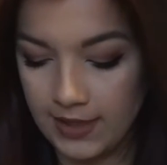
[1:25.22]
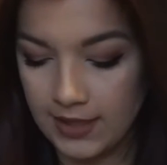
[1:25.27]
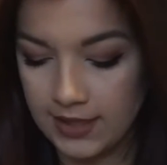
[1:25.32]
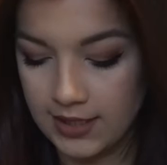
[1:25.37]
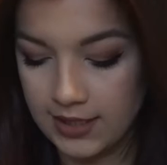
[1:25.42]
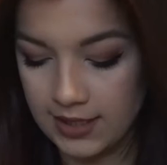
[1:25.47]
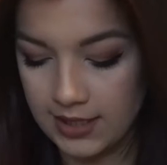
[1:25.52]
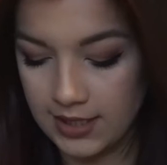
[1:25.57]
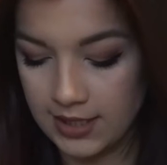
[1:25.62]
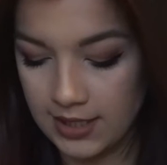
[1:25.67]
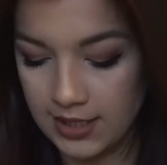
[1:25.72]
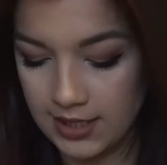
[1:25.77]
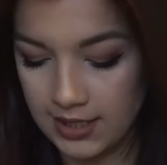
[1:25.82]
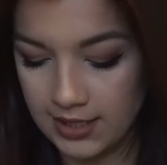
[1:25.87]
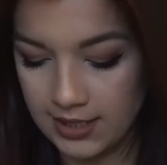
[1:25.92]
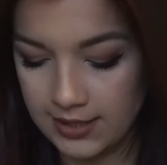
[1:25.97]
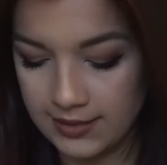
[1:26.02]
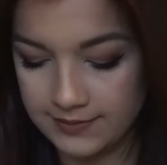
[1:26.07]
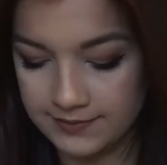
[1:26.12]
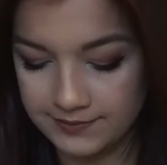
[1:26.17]

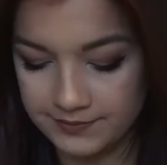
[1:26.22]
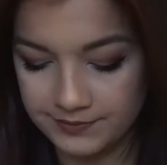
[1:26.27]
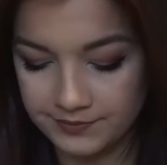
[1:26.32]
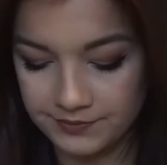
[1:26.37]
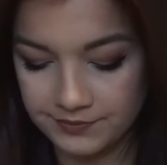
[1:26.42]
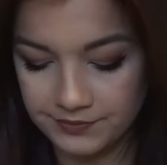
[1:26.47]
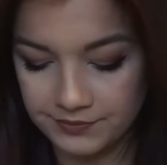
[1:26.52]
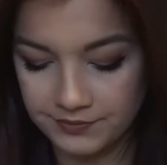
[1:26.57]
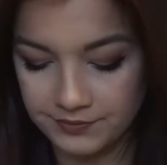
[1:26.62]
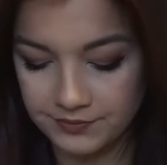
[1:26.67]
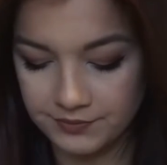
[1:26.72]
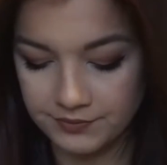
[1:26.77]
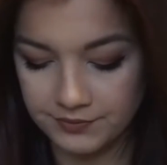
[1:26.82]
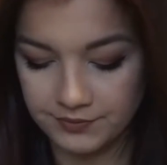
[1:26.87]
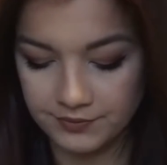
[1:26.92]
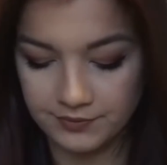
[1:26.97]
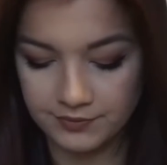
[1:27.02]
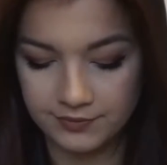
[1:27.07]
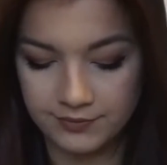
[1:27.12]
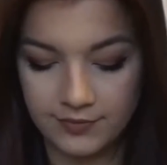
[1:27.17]
uh,
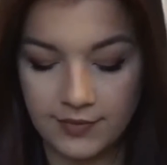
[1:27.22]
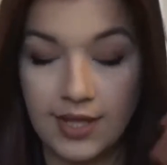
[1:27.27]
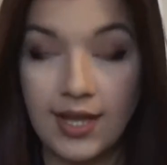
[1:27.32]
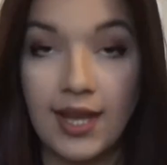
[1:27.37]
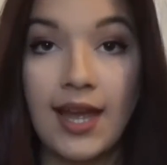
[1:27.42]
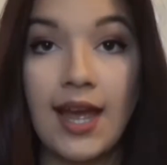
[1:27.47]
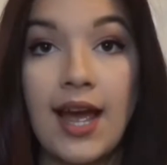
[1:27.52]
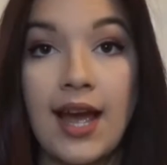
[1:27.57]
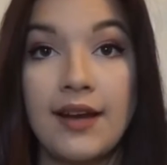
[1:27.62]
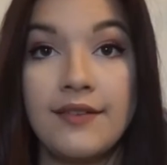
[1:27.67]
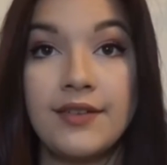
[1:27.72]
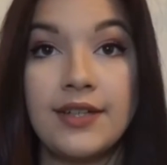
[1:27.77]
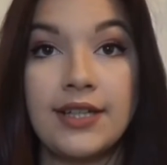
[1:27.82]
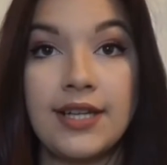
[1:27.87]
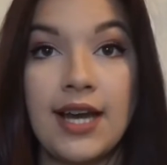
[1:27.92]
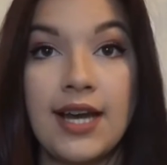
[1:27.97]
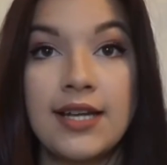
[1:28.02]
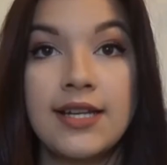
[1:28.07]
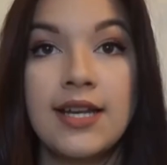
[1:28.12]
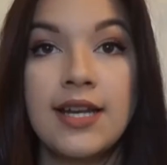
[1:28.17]
have it
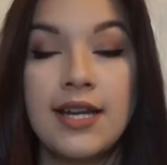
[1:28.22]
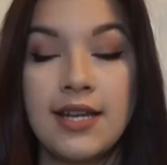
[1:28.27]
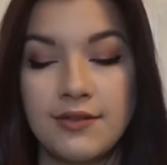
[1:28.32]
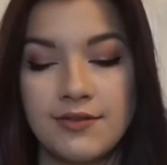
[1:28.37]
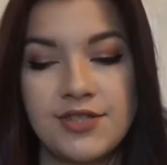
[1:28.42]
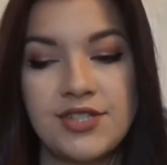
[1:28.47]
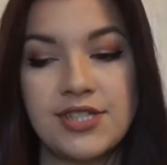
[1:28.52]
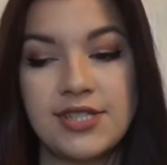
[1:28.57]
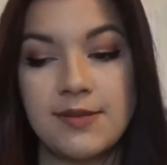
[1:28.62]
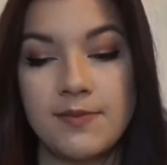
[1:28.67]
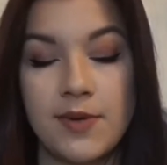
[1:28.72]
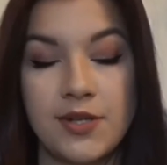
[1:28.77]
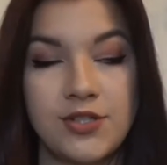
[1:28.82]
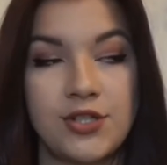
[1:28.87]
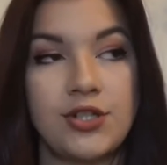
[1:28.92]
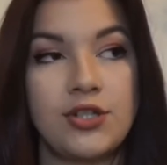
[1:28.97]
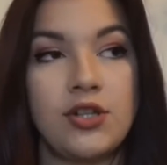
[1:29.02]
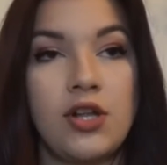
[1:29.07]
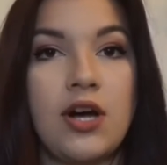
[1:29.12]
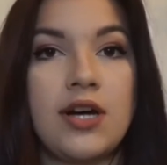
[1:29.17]
yet. It was just a bunch
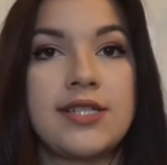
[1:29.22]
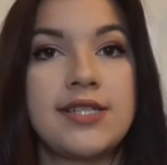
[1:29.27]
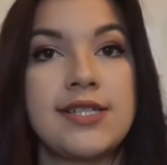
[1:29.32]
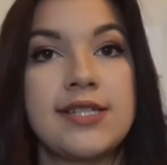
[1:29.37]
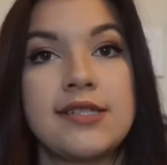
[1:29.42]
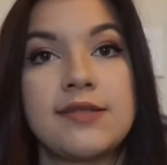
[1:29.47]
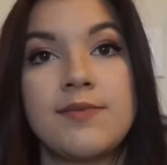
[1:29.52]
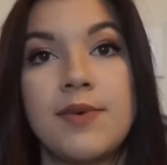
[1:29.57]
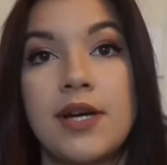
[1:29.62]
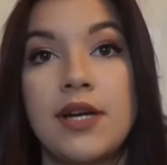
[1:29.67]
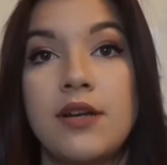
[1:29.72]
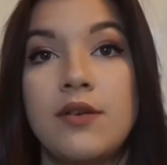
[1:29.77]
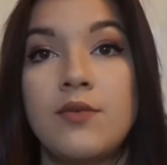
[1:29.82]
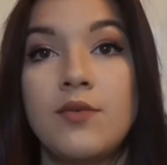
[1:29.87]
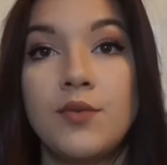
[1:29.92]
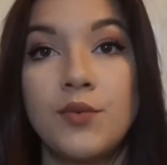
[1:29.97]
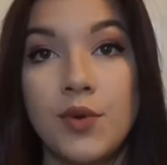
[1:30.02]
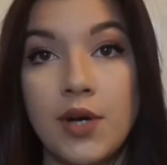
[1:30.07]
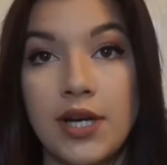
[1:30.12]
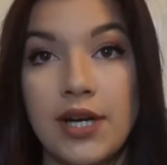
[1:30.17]
of glosses, but
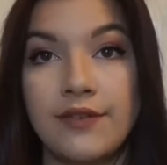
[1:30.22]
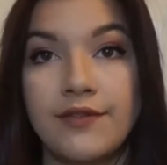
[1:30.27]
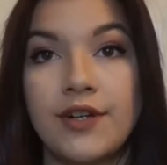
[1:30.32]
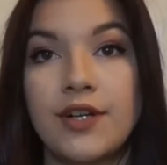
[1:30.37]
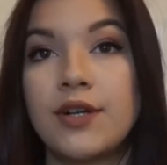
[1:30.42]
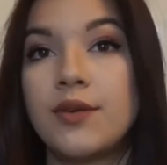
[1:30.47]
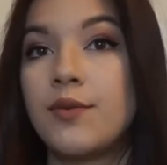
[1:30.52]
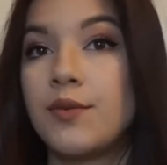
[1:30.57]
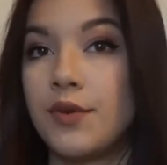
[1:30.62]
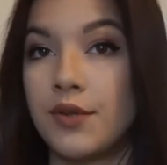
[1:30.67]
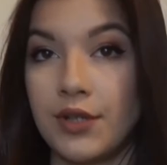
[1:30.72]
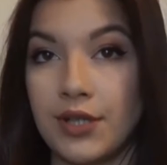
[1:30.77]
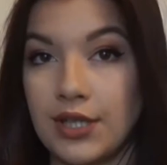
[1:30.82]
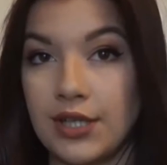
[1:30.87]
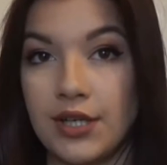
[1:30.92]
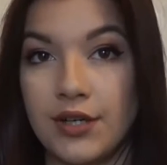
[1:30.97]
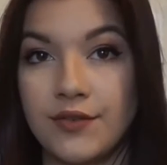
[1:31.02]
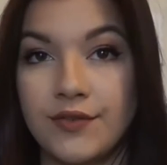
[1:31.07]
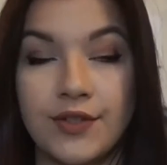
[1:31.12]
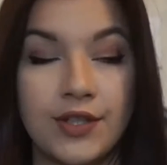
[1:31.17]
whatever, we'll get
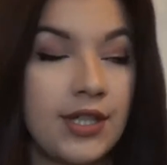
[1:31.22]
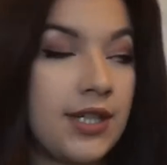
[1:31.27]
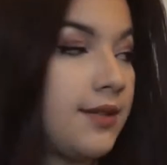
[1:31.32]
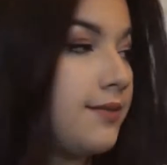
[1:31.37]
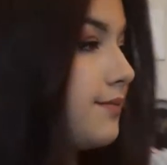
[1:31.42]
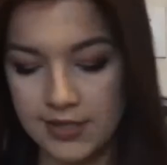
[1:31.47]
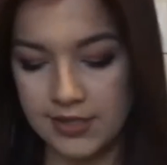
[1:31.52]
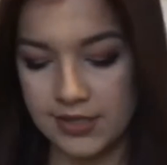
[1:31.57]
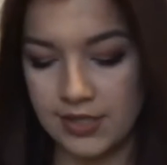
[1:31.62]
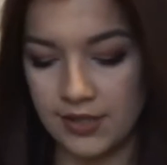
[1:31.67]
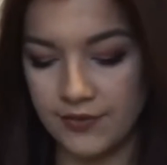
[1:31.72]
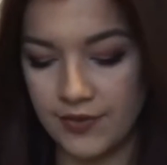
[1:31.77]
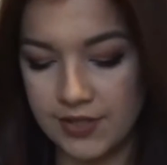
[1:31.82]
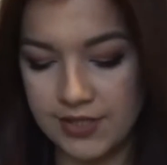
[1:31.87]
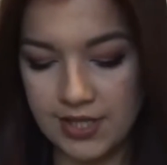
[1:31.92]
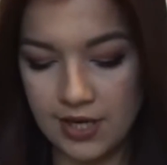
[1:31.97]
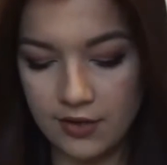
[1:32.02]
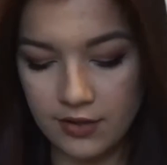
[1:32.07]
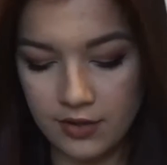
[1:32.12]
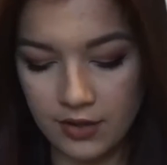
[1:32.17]
over it. So
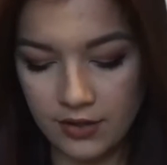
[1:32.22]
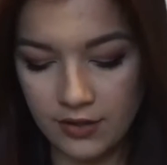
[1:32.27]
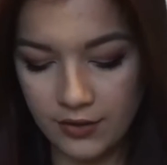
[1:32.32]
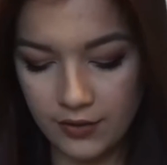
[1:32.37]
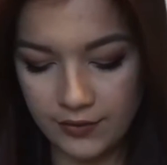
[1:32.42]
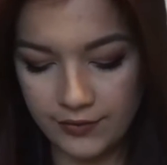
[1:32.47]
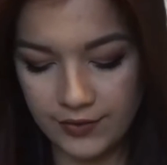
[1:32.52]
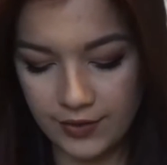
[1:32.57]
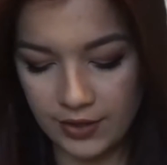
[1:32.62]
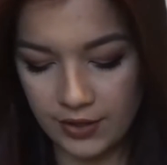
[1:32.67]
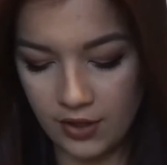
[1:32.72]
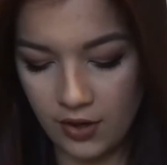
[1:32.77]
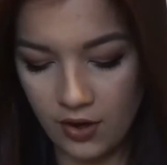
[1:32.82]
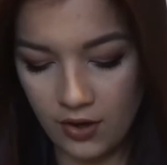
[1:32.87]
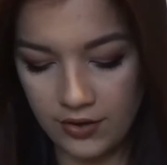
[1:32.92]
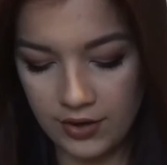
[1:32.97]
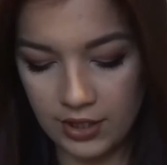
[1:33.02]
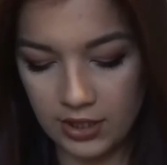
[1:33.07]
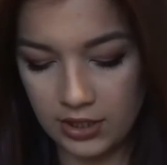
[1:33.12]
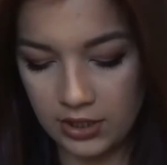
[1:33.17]
first I'll go over
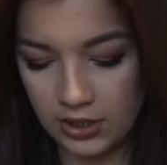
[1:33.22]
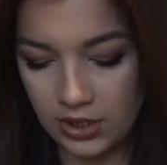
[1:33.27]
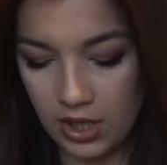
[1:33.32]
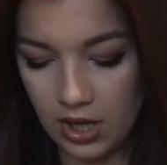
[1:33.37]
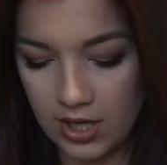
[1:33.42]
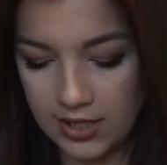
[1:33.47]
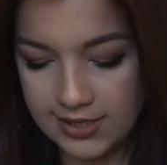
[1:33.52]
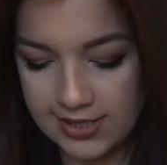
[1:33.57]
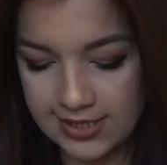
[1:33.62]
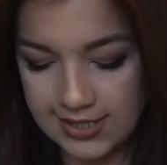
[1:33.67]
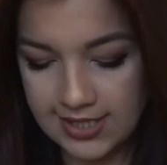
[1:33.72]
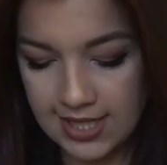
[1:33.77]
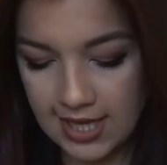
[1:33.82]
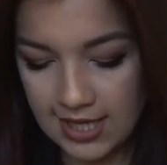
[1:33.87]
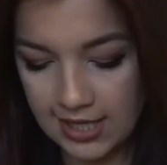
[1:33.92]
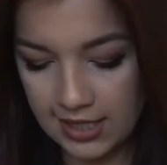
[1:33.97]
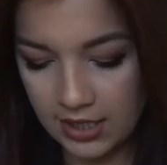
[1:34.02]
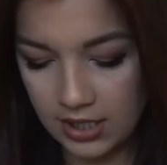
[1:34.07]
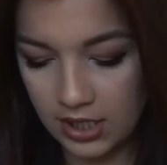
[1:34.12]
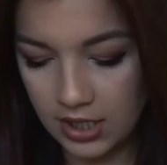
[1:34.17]
all the glosses that
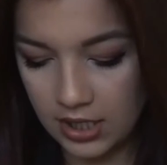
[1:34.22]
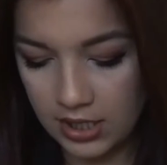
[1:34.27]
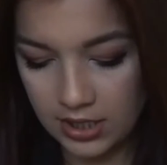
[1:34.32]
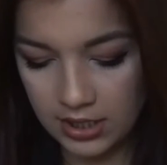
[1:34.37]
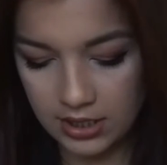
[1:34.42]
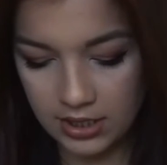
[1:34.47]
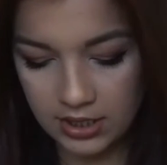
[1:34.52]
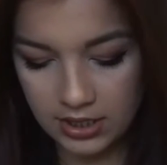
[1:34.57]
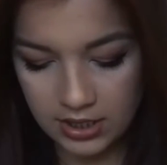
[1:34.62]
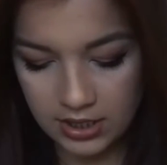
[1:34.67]
I got.